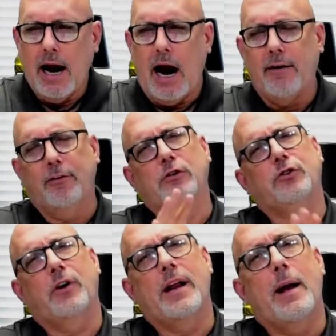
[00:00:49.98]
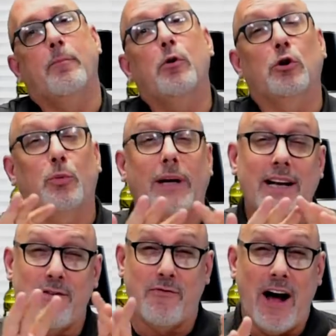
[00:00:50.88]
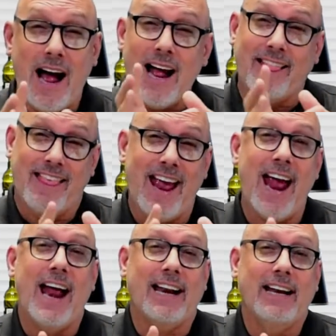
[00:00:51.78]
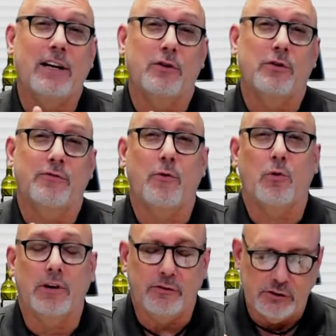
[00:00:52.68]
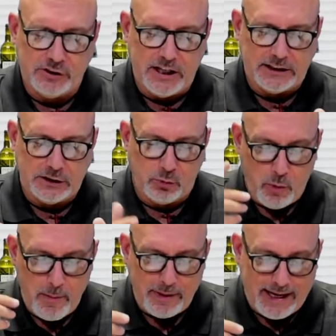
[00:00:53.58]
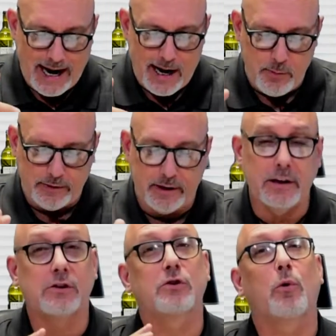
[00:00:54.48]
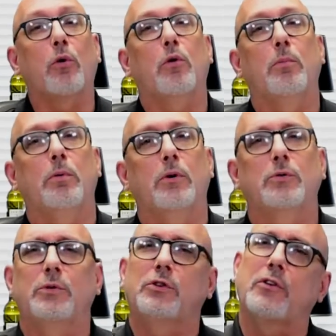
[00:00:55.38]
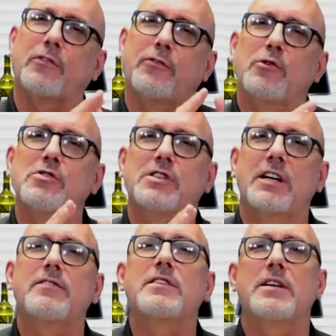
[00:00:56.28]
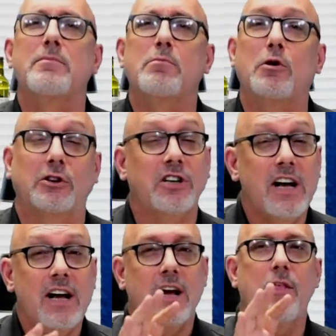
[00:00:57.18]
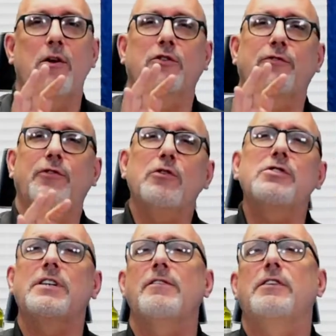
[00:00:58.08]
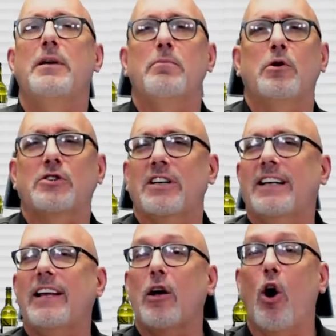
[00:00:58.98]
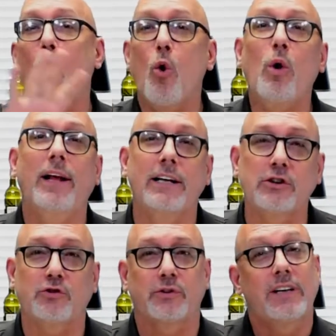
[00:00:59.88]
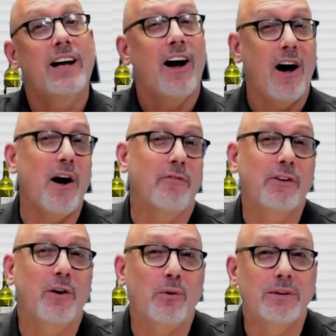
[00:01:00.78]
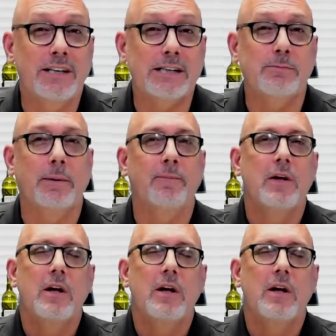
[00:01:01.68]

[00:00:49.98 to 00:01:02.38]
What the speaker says: Of those 39 books, we can divide that into 4 different sections. We began with the historical books, which are the first 17 books. And those first 17 books contain the whole history of the Old Testament.